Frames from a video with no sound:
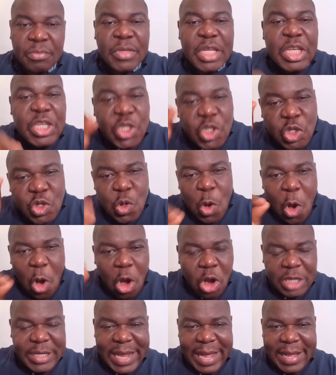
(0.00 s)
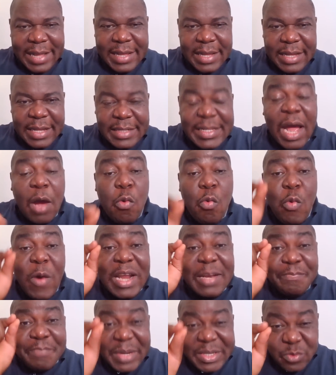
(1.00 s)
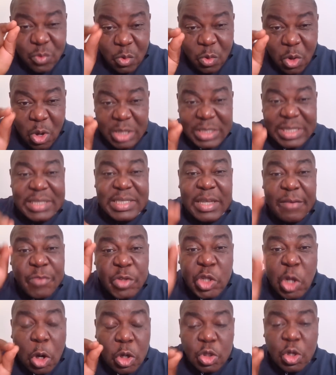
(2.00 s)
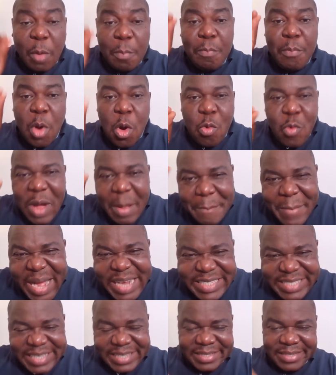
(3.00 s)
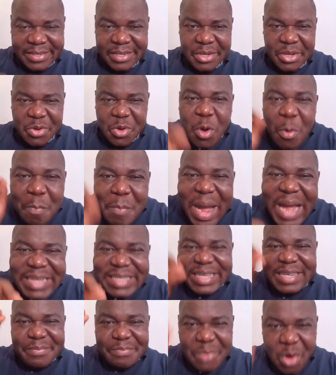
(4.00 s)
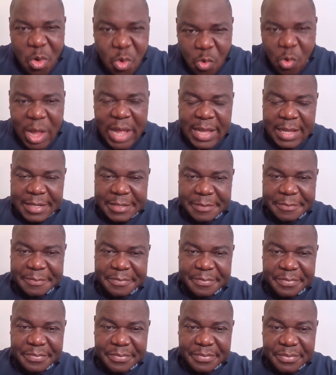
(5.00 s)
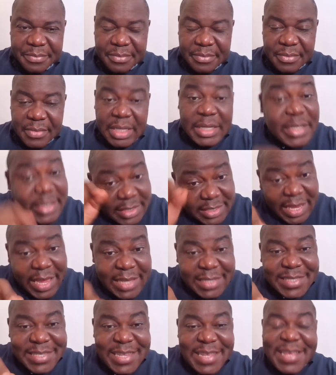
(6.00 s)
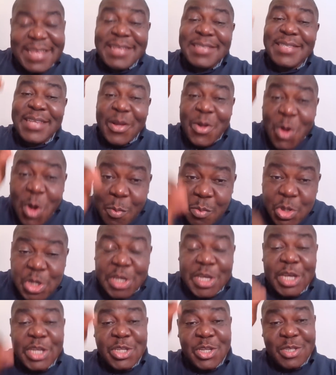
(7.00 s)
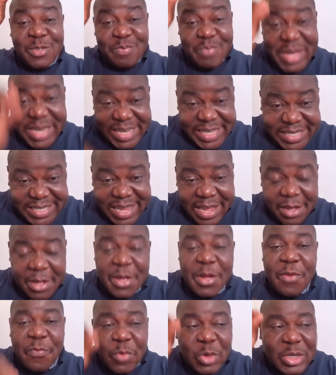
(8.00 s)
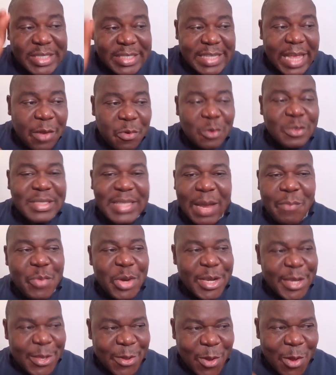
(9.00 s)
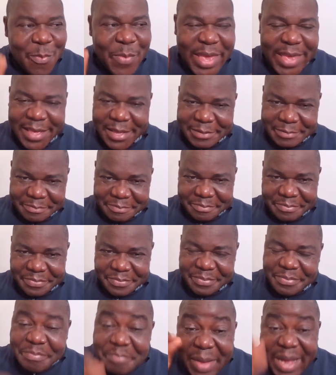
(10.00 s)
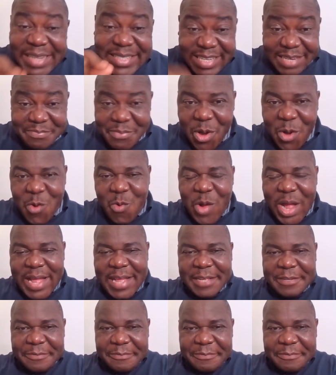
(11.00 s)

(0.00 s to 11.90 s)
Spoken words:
is no other than one person who calls himself Dr. Mongwa Martin, or Martin Mongwa, says he is the communication minister for Sako Samuel Ikome. Martin Mongwa.